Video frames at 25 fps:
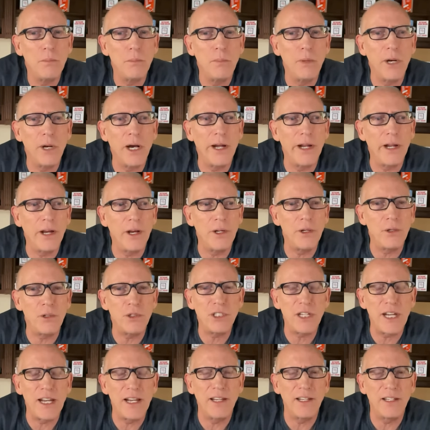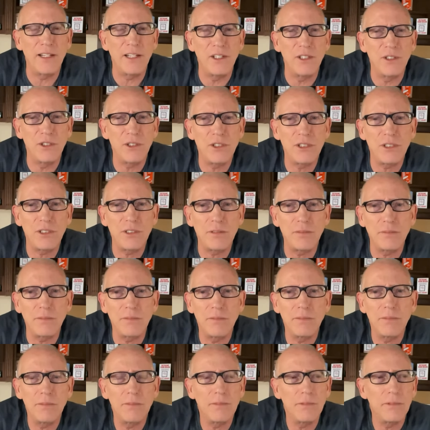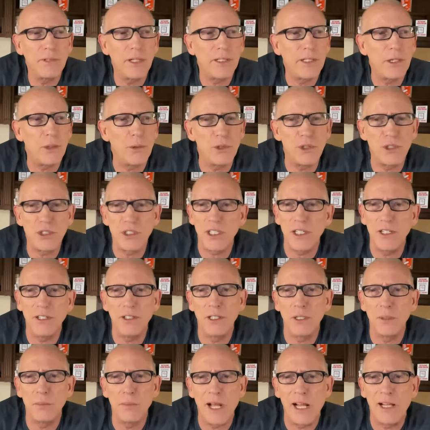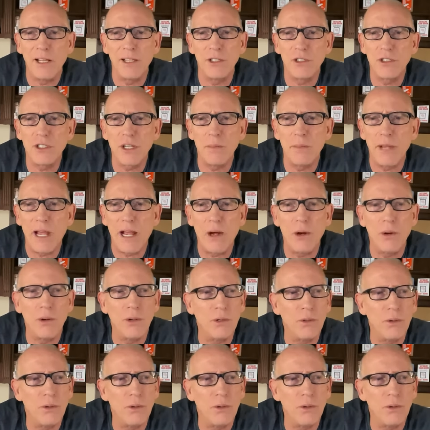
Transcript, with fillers: My understanding is that they were stealing ballots somehow